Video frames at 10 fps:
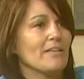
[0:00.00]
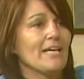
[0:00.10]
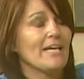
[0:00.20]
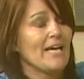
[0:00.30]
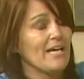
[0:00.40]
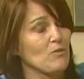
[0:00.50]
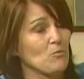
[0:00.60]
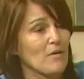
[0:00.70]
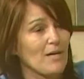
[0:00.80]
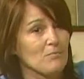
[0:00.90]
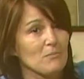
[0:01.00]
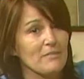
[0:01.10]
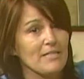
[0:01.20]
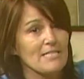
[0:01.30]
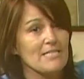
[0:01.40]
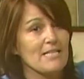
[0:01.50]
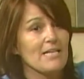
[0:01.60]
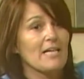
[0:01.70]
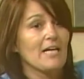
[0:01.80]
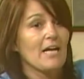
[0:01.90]
Mm-hmm. And the problem is
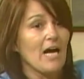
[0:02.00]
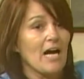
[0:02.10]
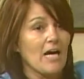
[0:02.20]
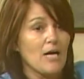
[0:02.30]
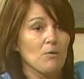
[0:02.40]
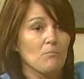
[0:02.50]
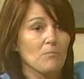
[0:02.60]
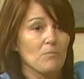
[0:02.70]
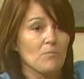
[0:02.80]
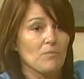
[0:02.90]
um,